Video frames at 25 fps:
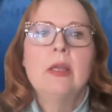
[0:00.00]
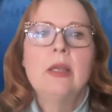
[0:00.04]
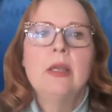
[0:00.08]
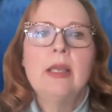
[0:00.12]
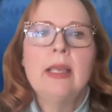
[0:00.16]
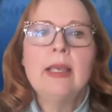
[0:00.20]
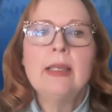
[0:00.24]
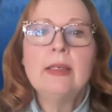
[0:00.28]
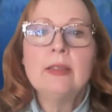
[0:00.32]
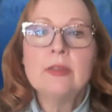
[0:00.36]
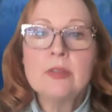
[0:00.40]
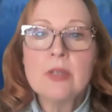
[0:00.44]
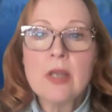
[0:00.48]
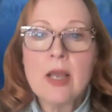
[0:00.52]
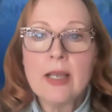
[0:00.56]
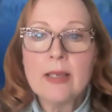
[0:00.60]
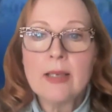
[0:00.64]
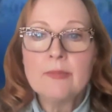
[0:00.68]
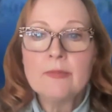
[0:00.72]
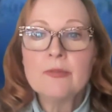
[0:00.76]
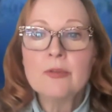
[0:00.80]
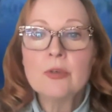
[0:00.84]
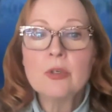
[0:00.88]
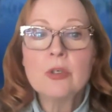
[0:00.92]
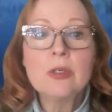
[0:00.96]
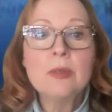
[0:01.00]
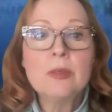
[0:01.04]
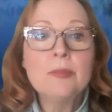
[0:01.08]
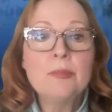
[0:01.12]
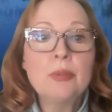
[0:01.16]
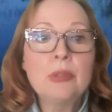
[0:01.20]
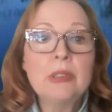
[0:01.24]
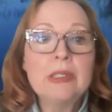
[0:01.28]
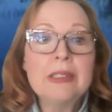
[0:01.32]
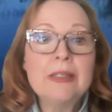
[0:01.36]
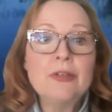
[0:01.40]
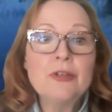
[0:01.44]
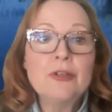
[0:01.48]
and a time for
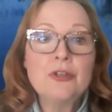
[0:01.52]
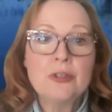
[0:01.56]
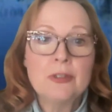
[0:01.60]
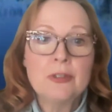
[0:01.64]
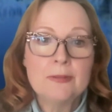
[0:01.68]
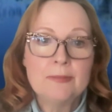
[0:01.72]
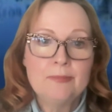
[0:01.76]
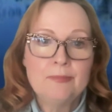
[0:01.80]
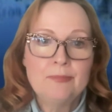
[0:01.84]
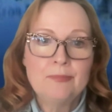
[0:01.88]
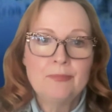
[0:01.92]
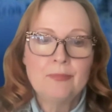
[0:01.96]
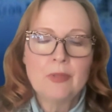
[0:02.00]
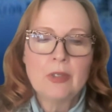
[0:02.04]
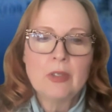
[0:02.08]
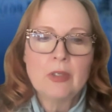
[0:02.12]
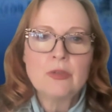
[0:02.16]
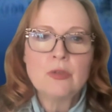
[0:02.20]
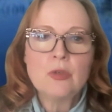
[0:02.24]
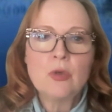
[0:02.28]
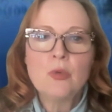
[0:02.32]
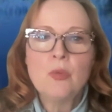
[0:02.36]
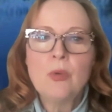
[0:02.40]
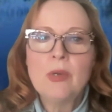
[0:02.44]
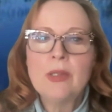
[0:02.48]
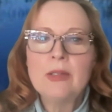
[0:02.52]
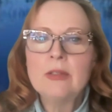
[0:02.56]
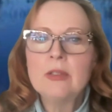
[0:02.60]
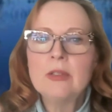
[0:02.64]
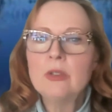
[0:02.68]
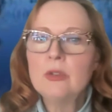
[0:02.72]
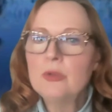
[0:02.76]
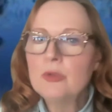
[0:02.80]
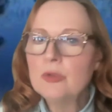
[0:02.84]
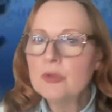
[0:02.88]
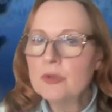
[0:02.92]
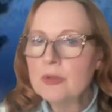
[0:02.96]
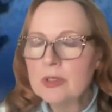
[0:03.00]
completion. So when the
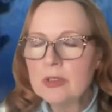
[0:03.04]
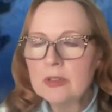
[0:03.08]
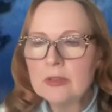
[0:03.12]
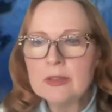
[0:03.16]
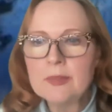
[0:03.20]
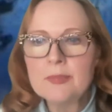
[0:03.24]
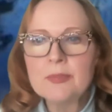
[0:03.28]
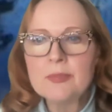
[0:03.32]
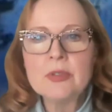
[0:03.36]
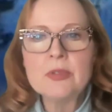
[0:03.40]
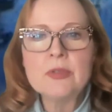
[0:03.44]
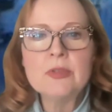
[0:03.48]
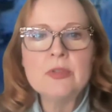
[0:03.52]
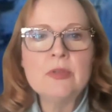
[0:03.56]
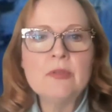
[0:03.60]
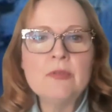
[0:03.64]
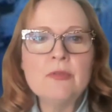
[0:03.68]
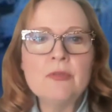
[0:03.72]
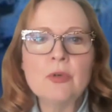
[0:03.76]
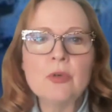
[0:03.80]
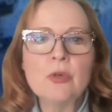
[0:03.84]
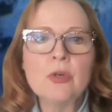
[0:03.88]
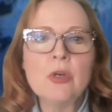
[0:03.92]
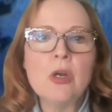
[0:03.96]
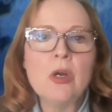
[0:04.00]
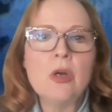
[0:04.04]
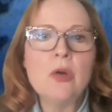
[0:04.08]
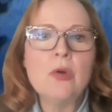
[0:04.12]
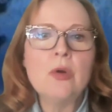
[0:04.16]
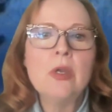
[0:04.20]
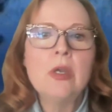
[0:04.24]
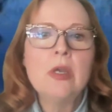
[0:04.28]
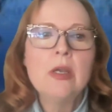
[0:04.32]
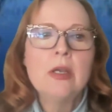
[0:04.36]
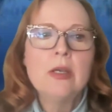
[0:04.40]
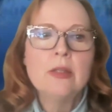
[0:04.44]
lunar eclipse is in Virgo,